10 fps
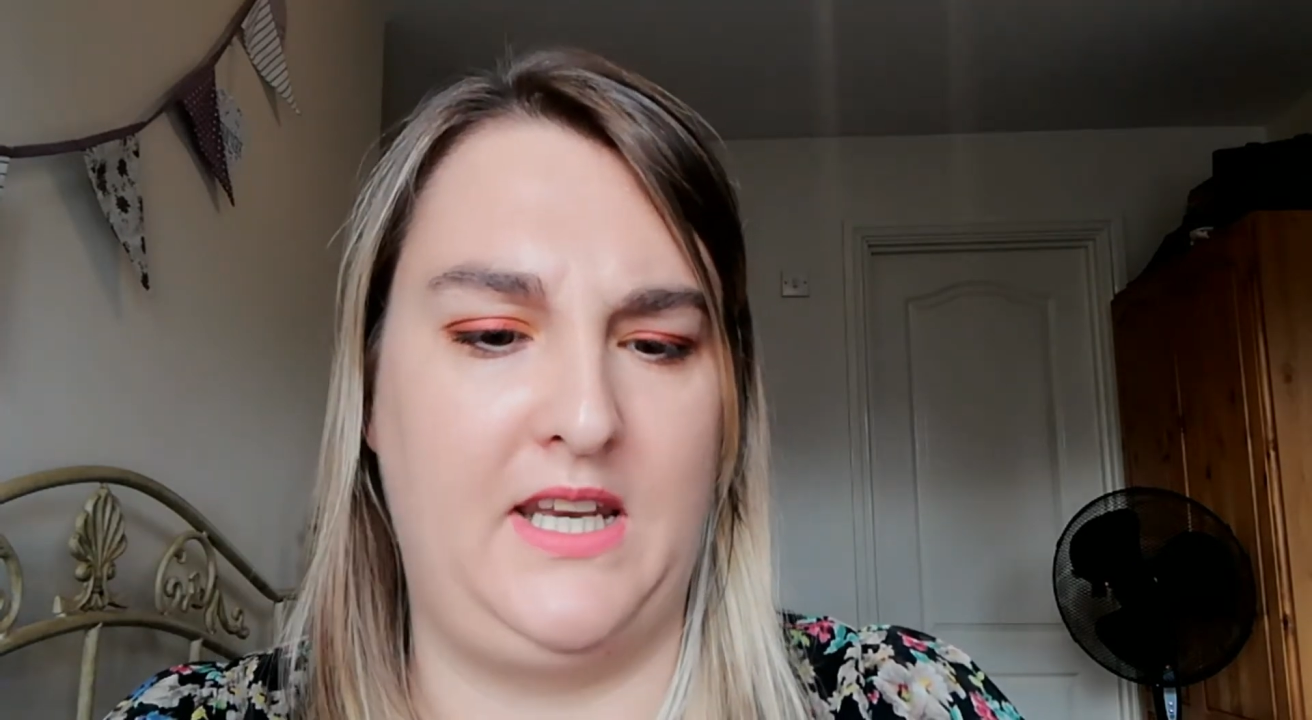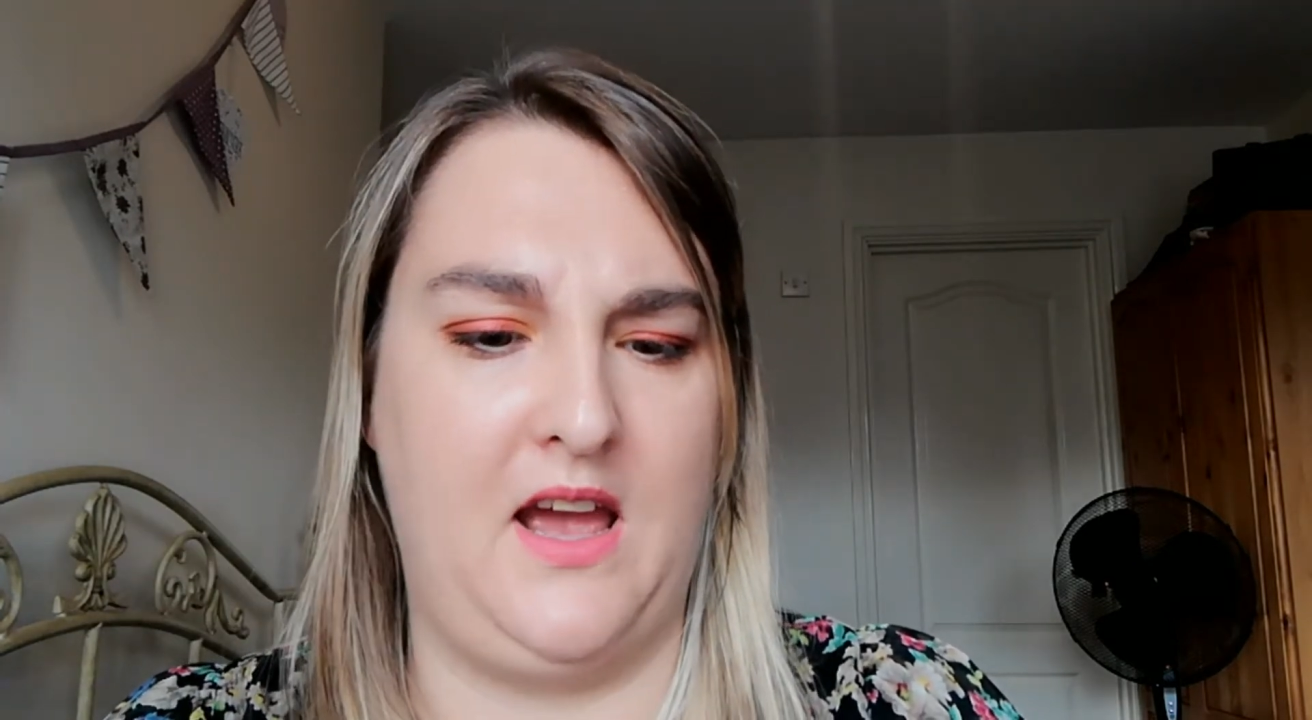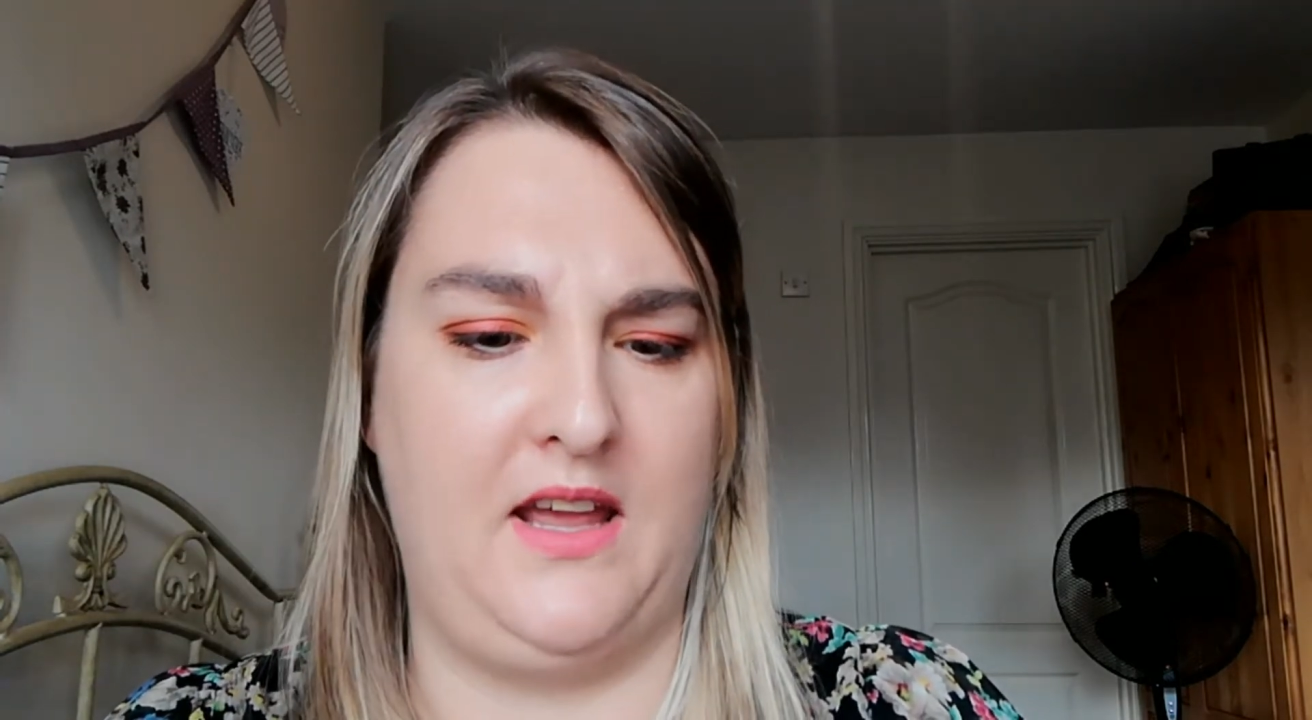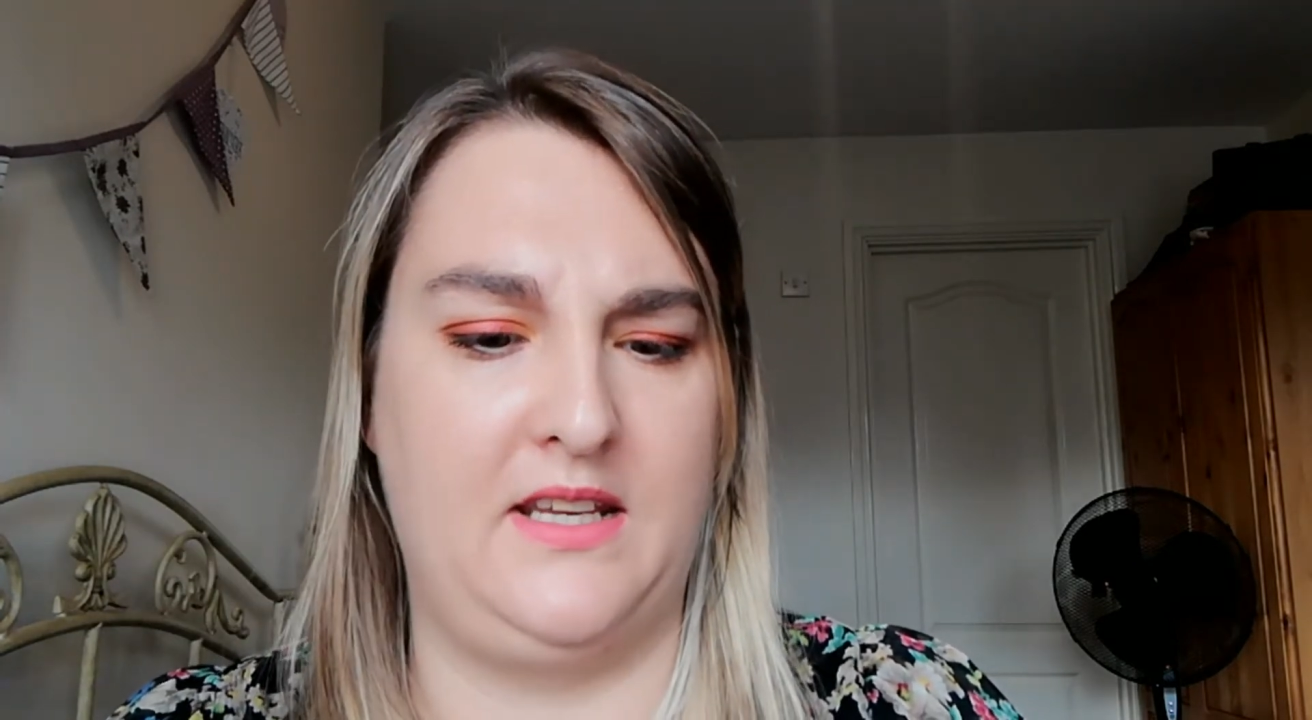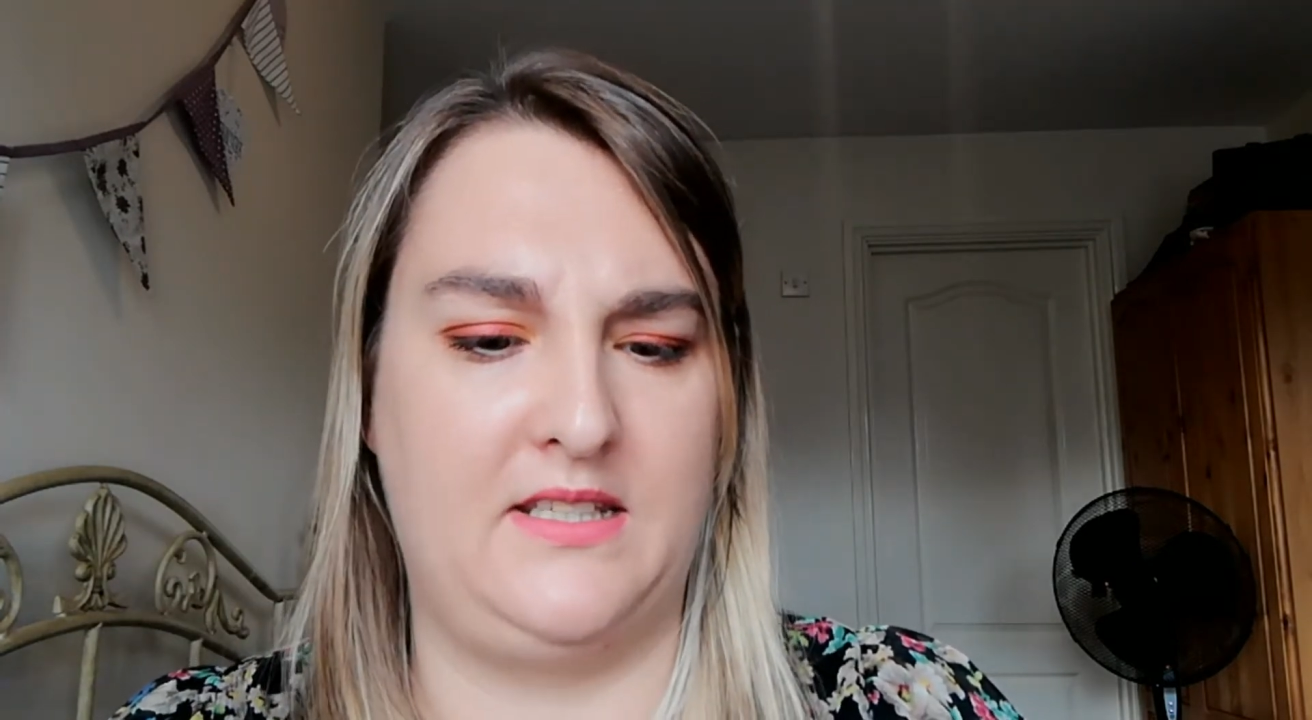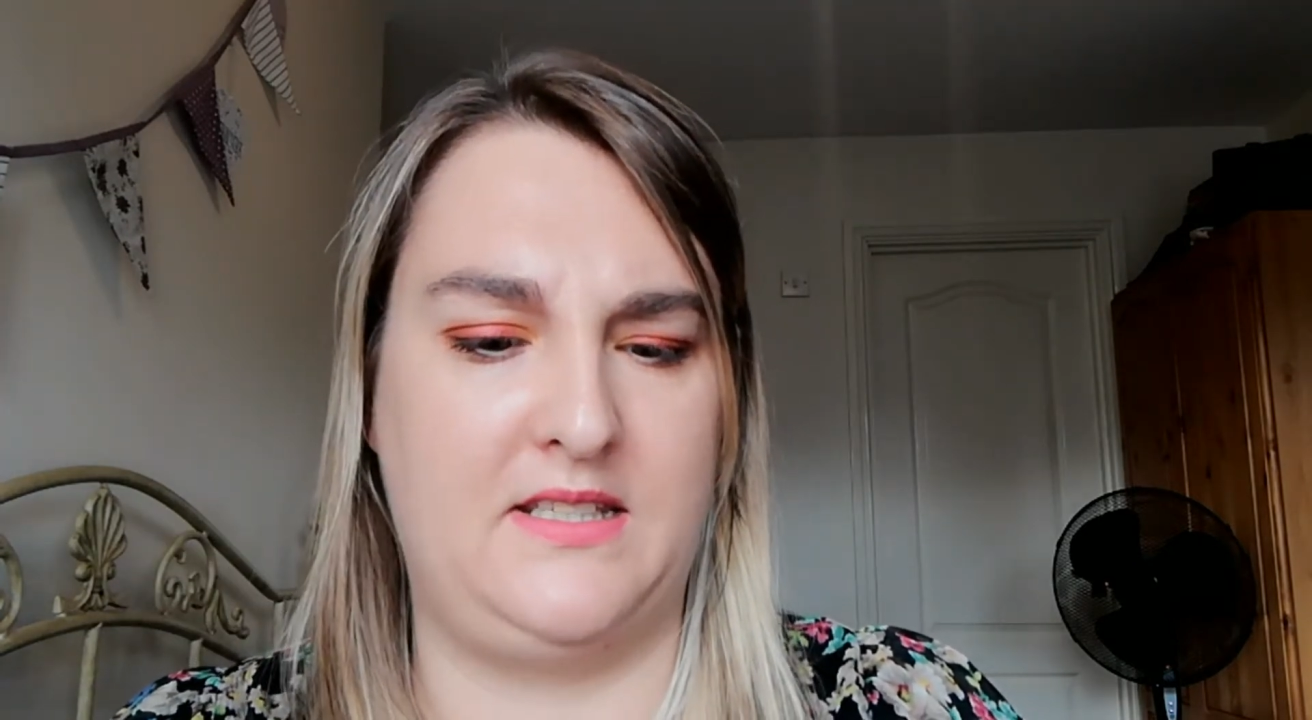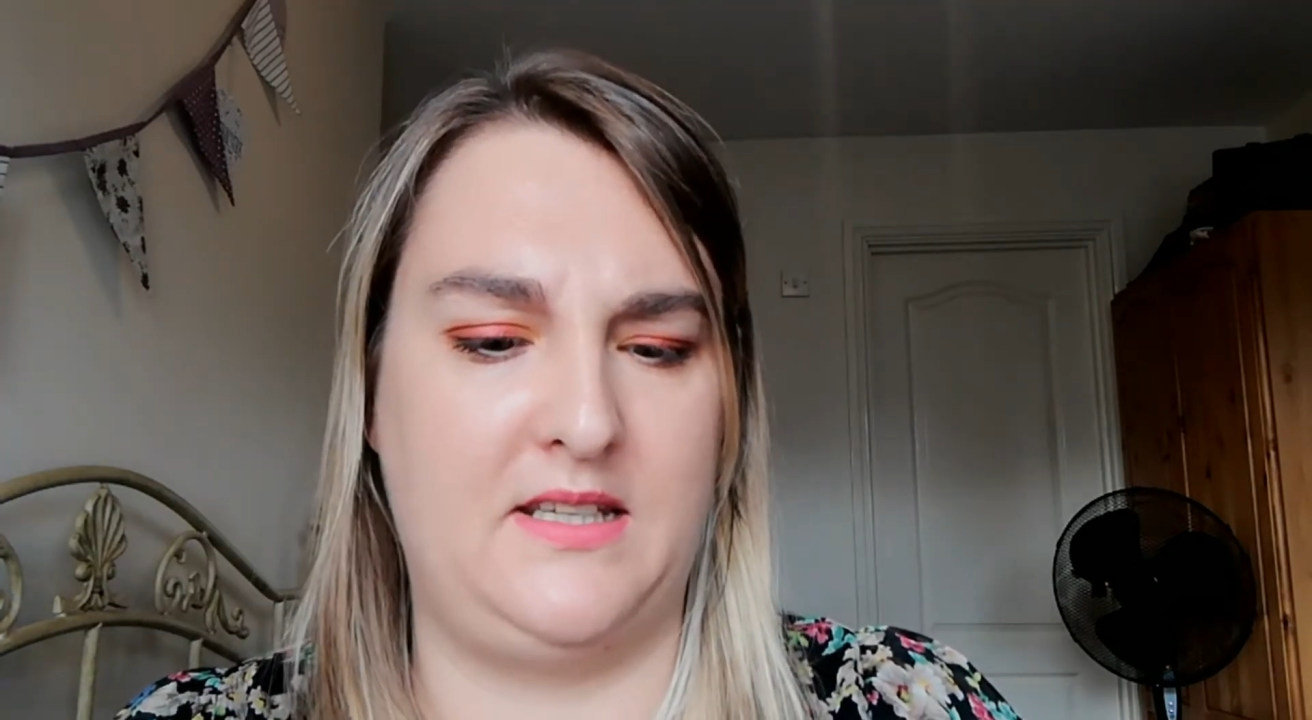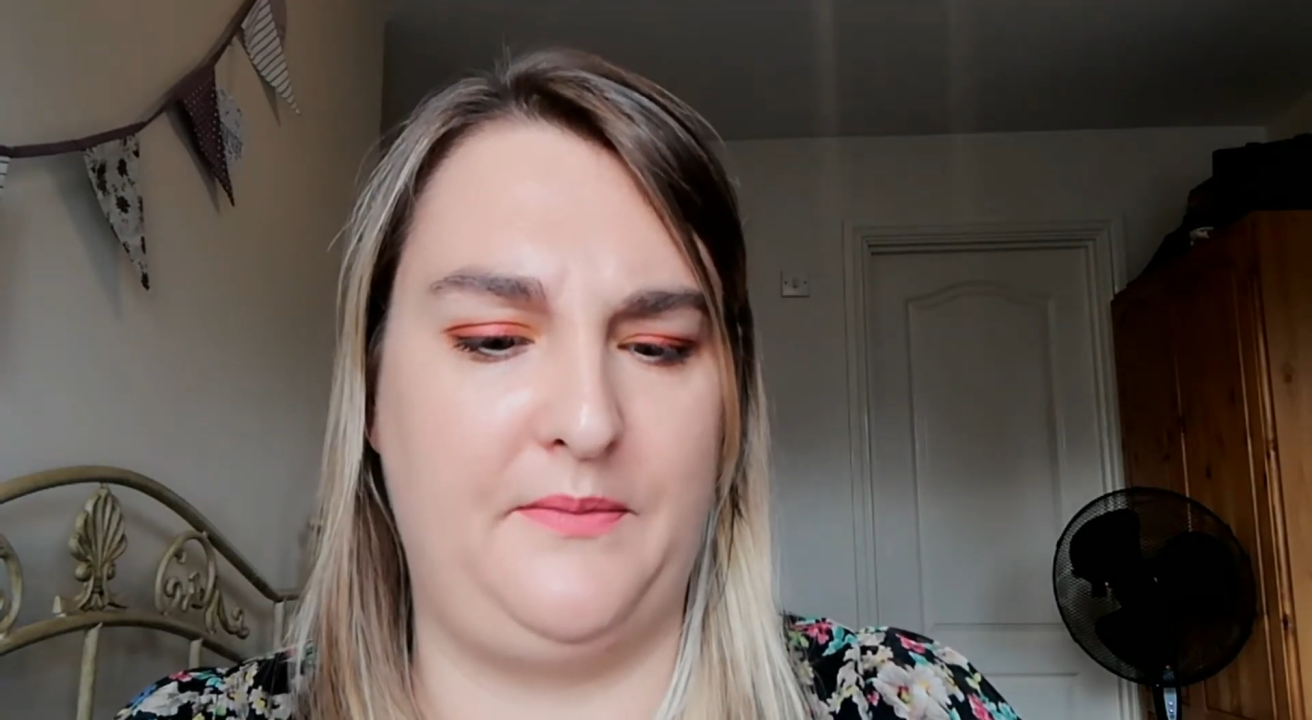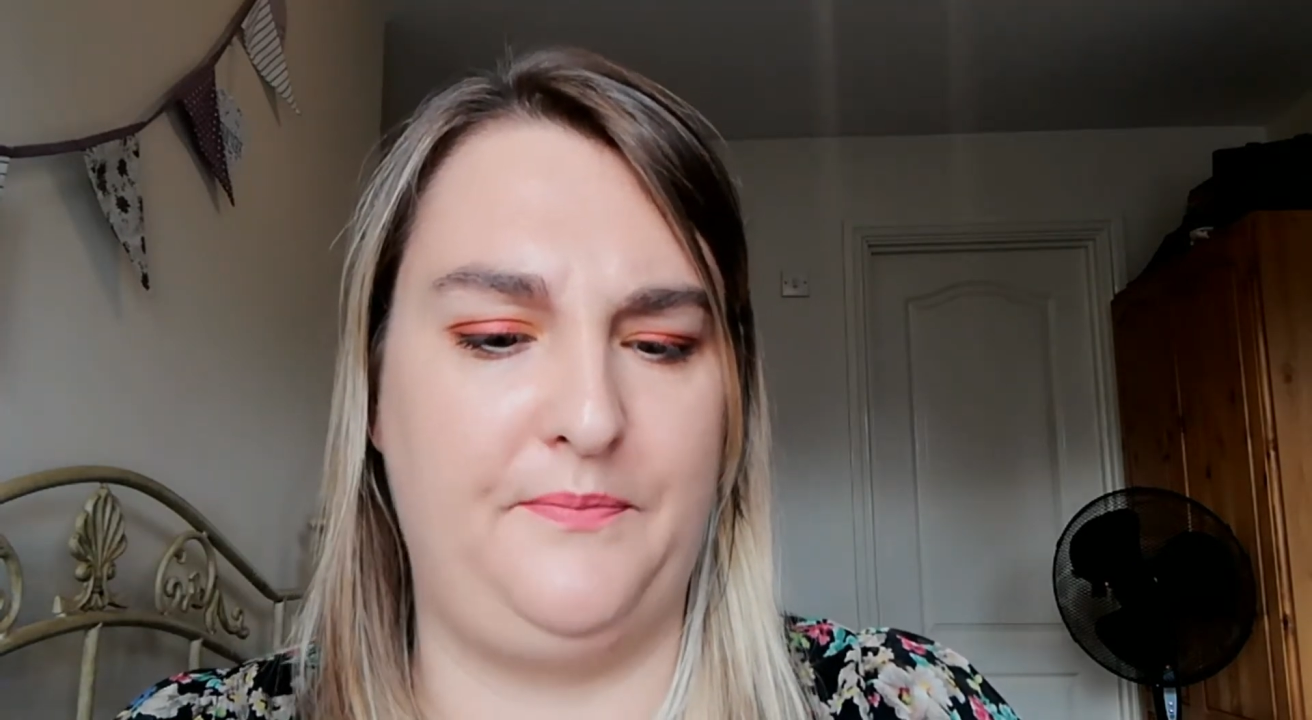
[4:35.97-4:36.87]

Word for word: nice.